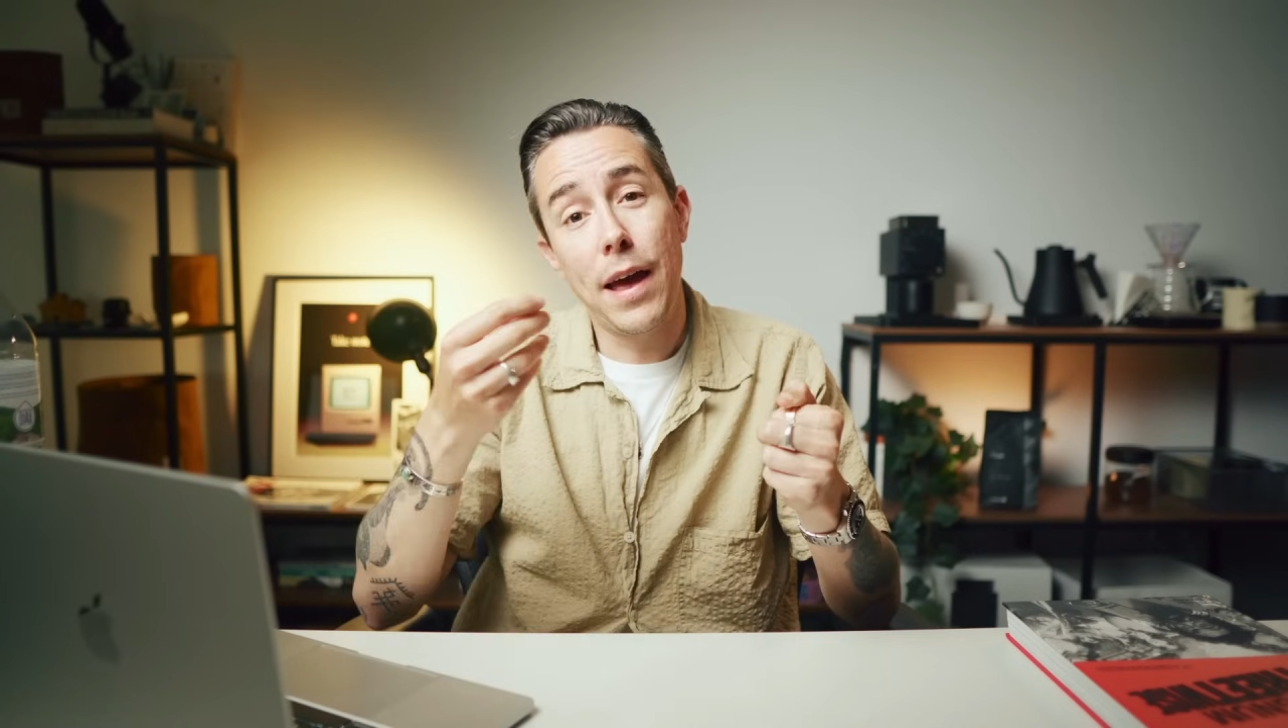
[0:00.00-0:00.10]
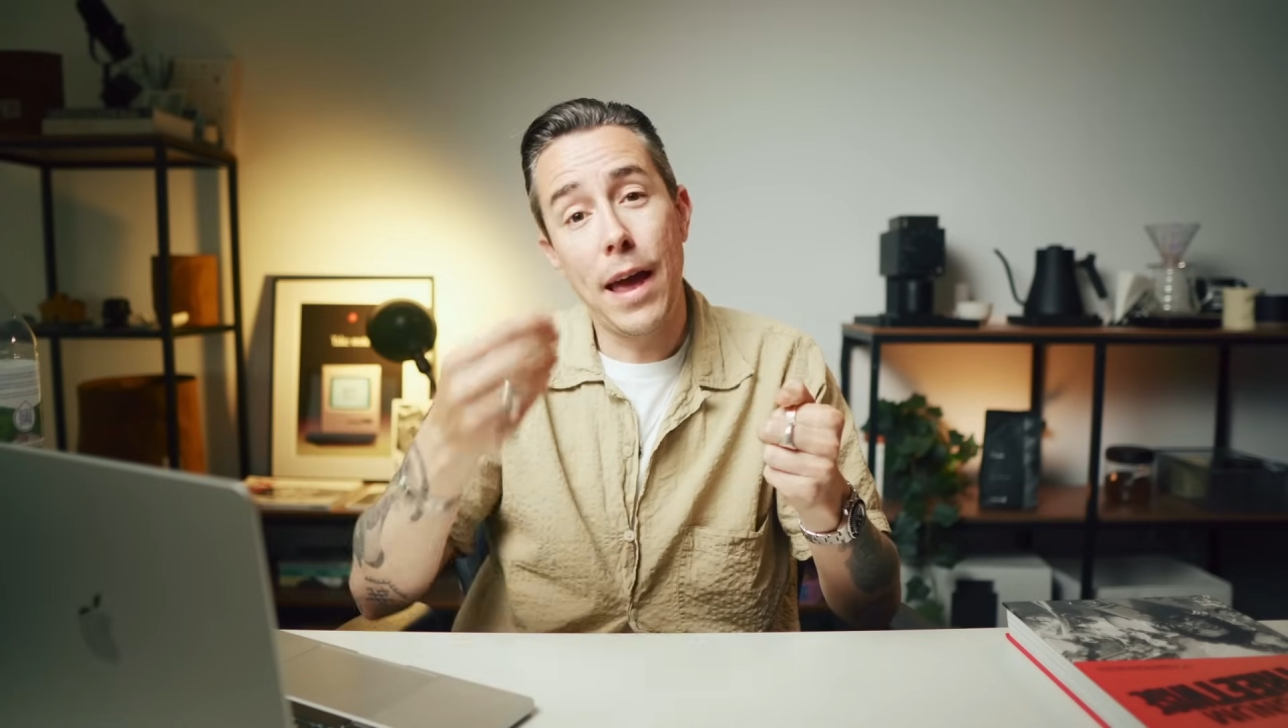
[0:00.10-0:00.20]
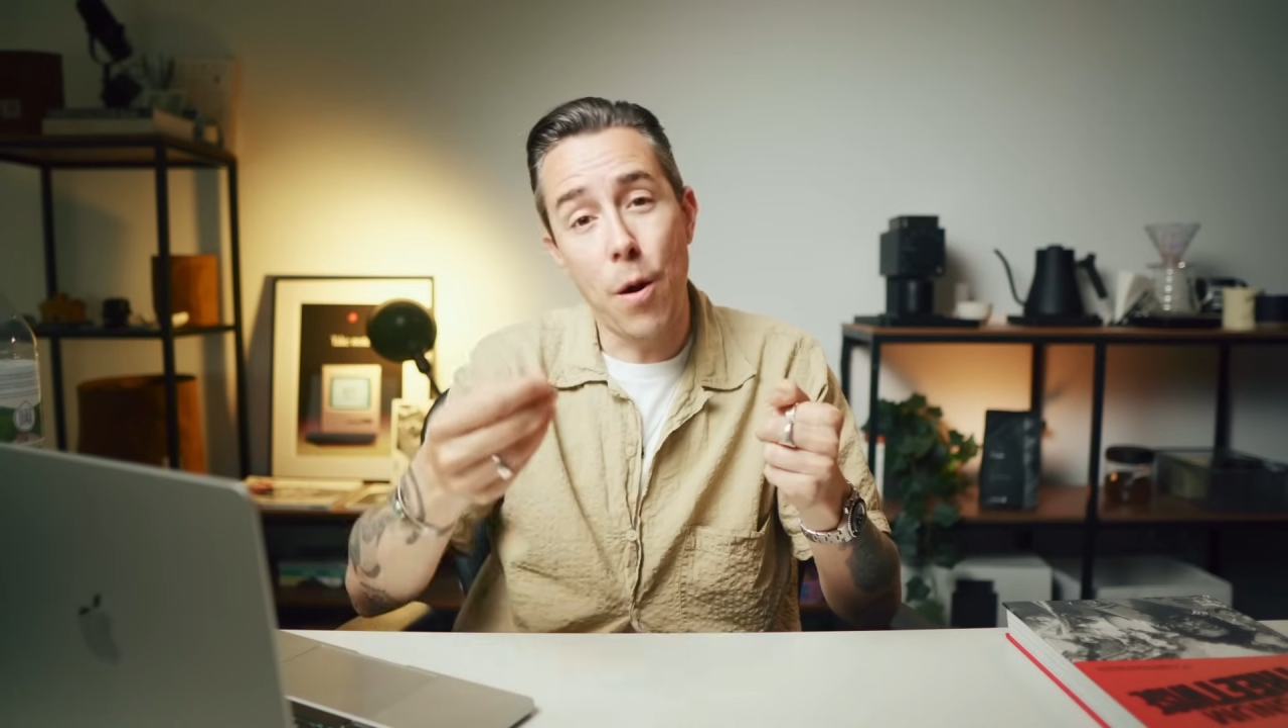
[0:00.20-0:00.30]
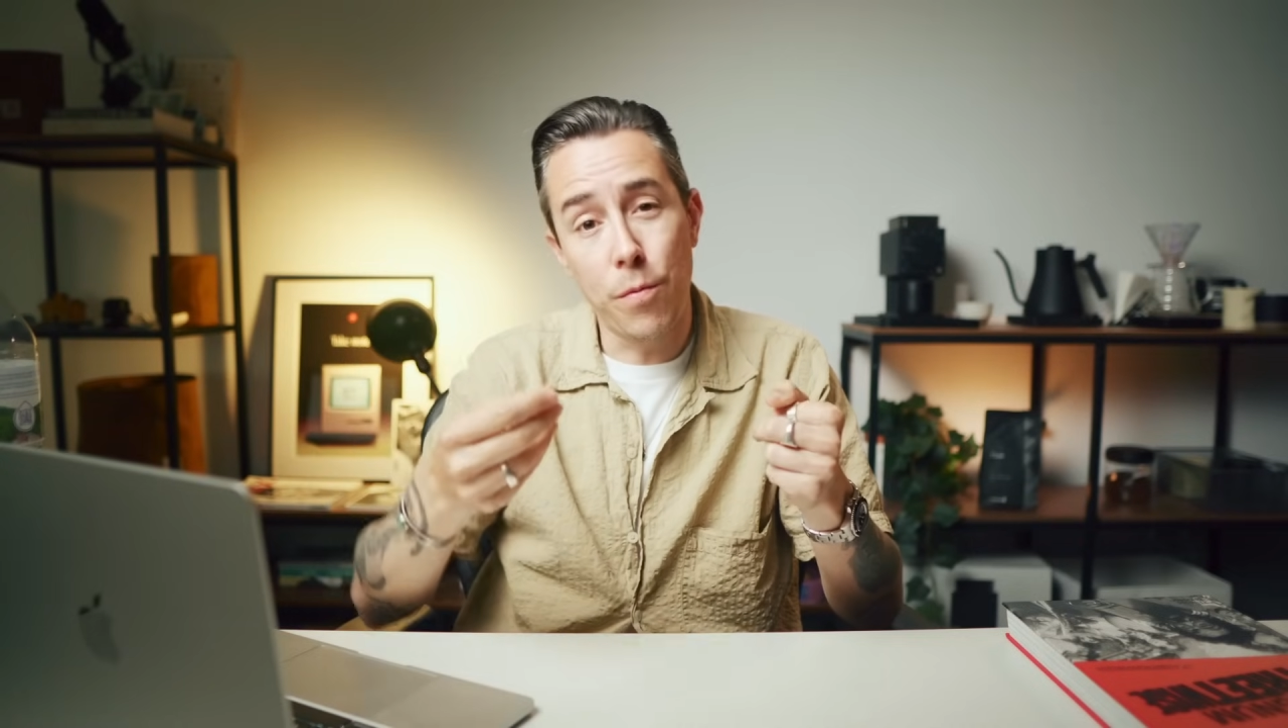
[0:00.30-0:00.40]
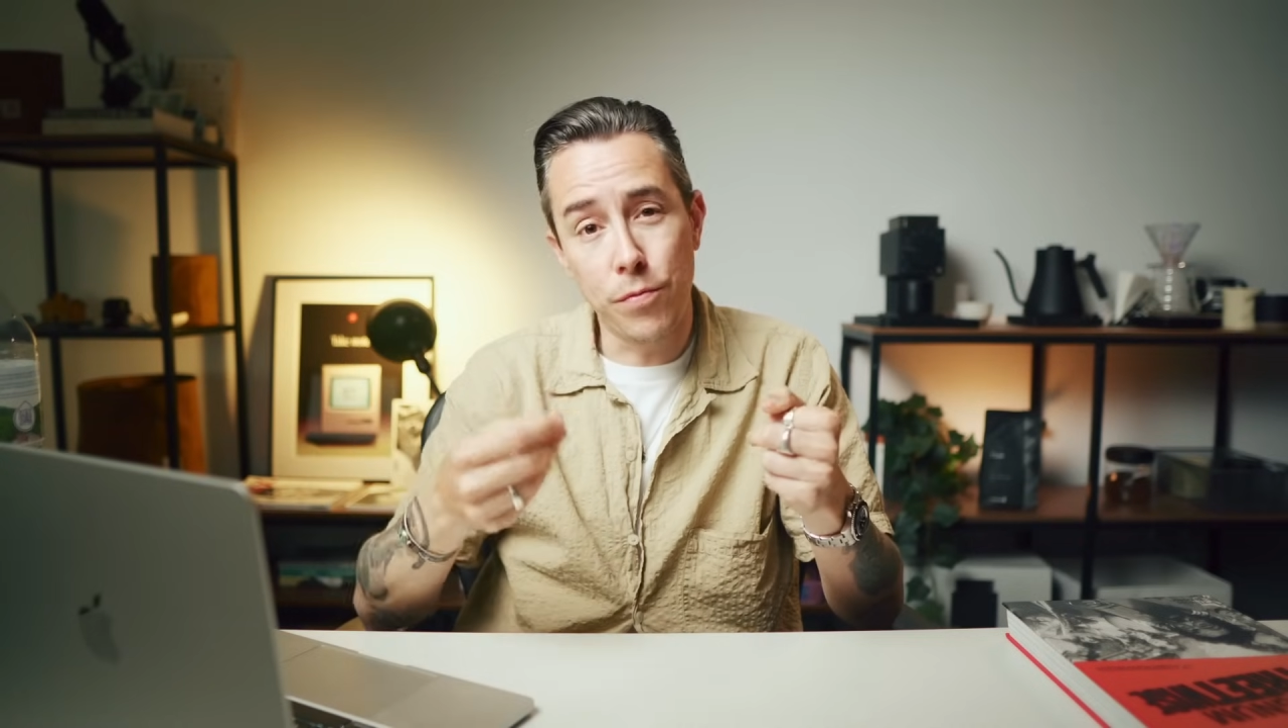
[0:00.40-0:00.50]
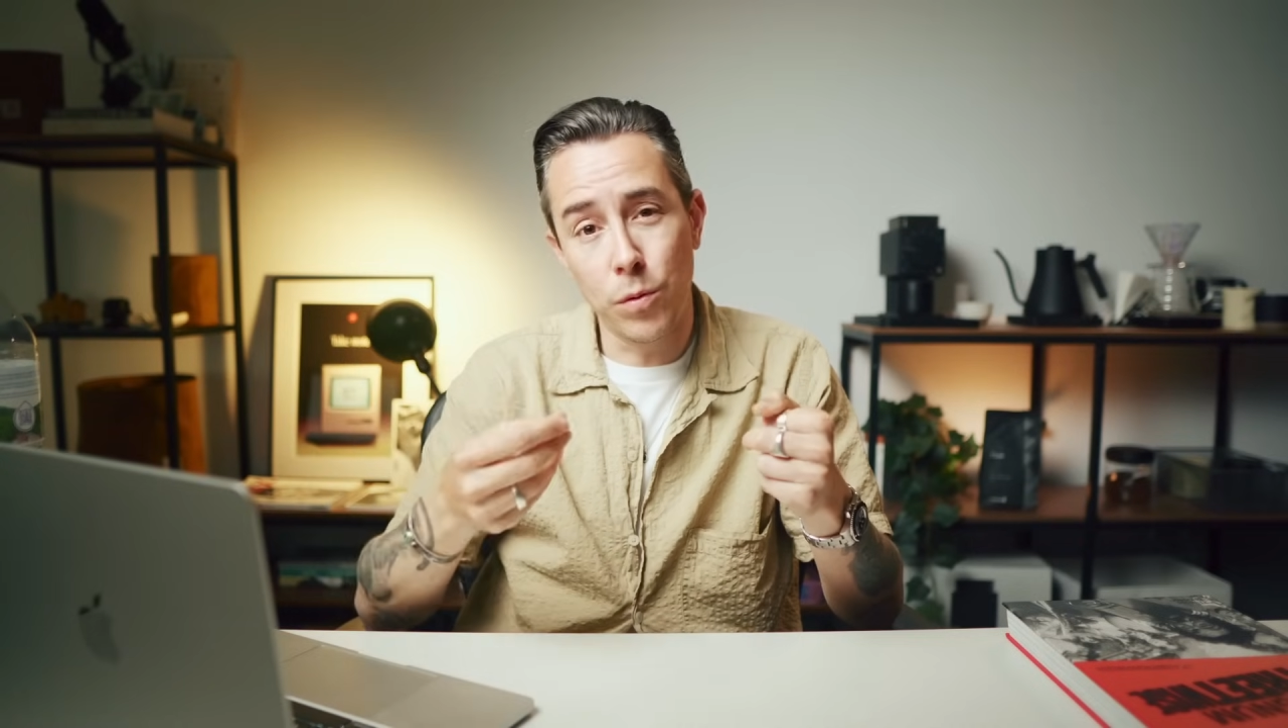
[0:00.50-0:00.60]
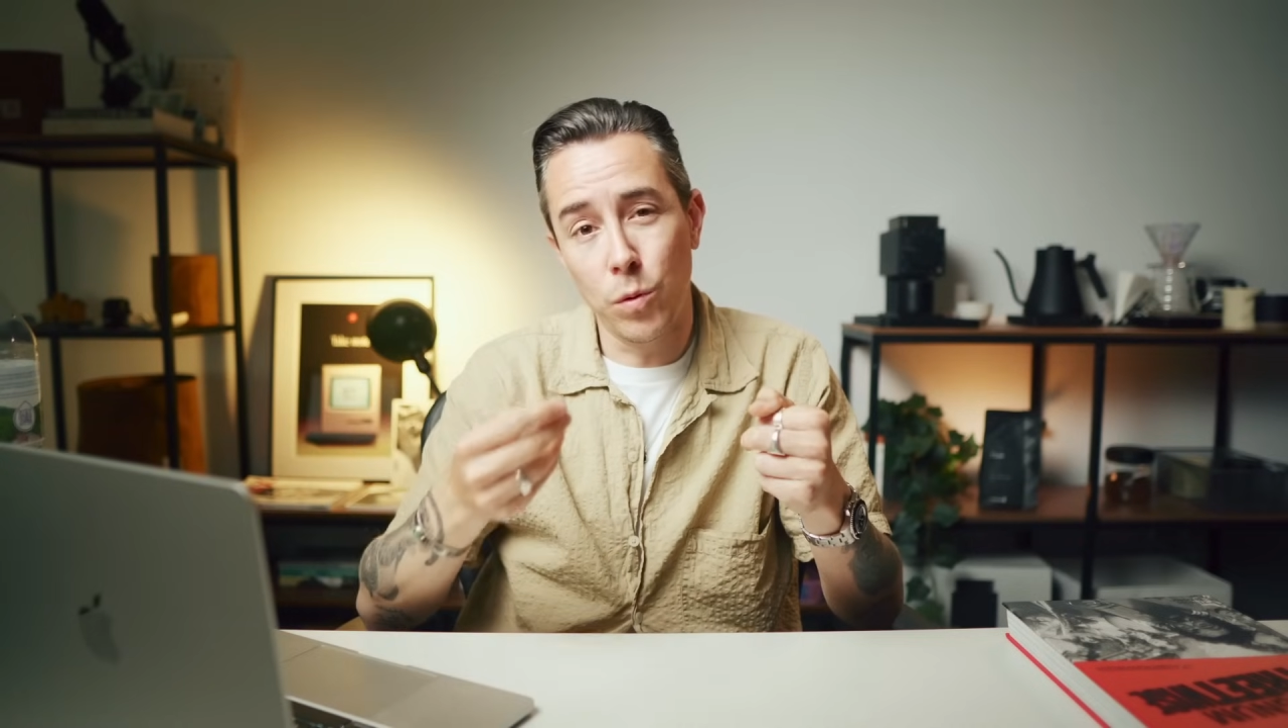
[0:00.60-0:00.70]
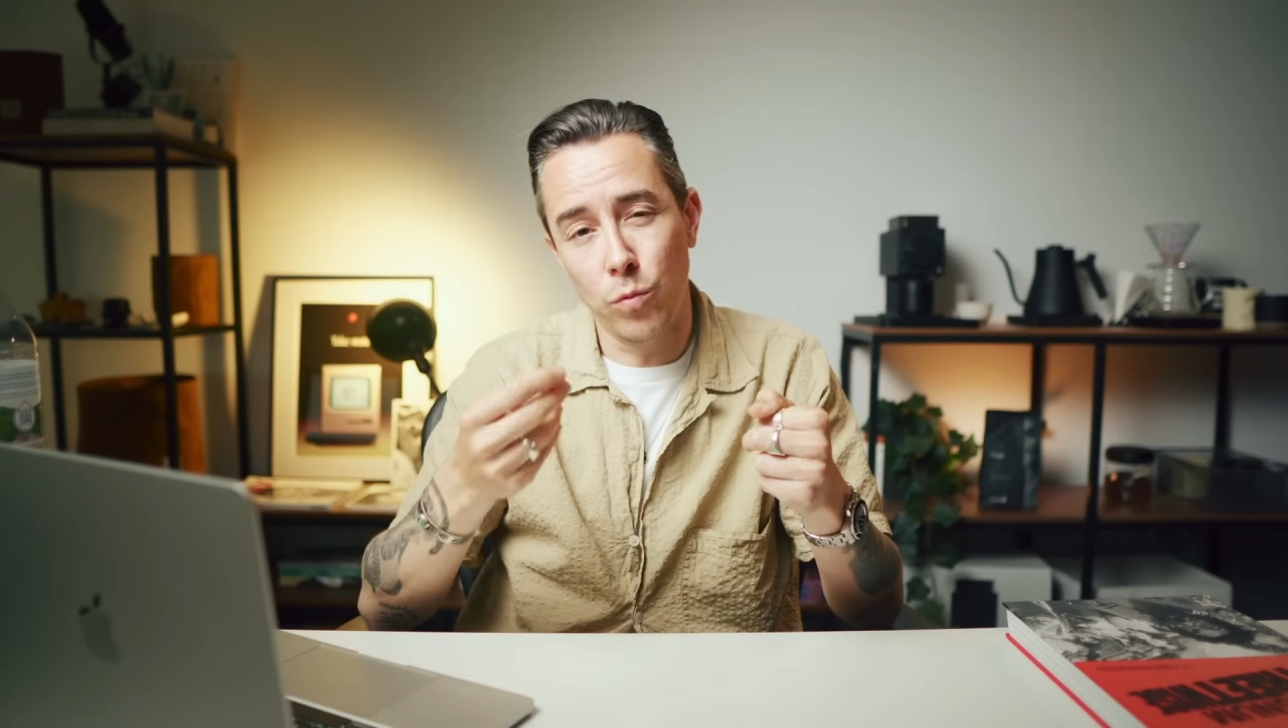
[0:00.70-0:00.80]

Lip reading: helpful,